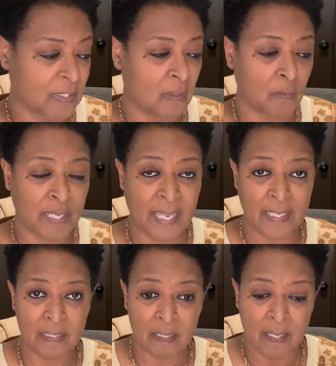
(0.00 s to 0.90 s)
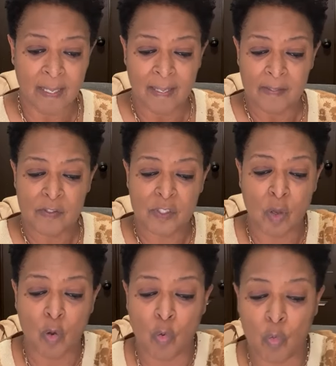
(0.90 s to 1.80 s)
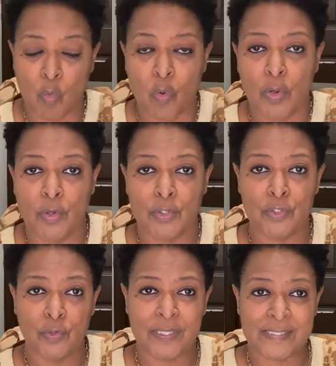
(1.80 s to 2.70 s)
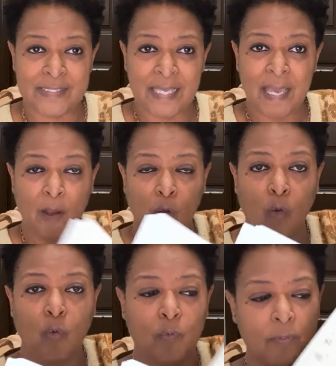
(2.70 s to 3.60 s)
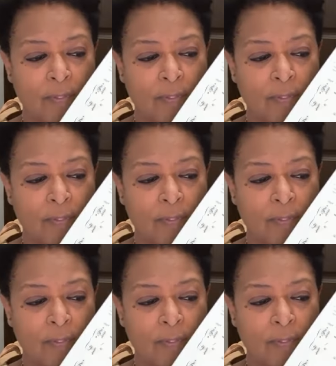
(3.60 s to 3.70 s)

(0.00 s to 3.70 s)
Okay? So you can tell